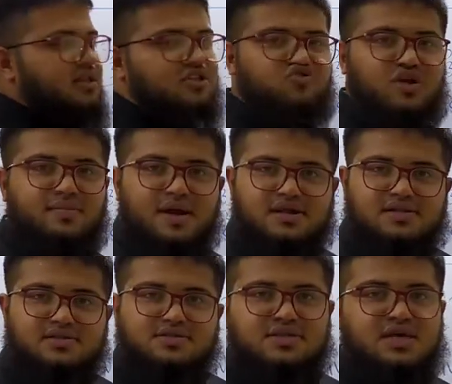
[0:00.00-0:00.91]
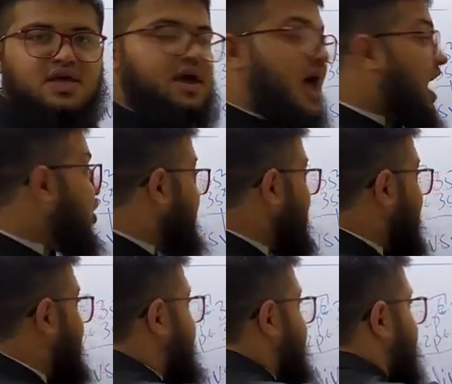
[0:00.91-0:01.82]
are the 3 metals.
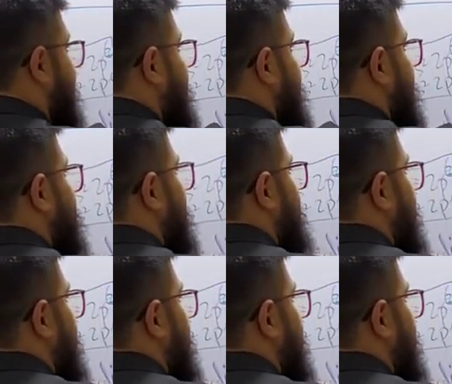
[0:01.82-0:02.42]
Aluminum will conduct the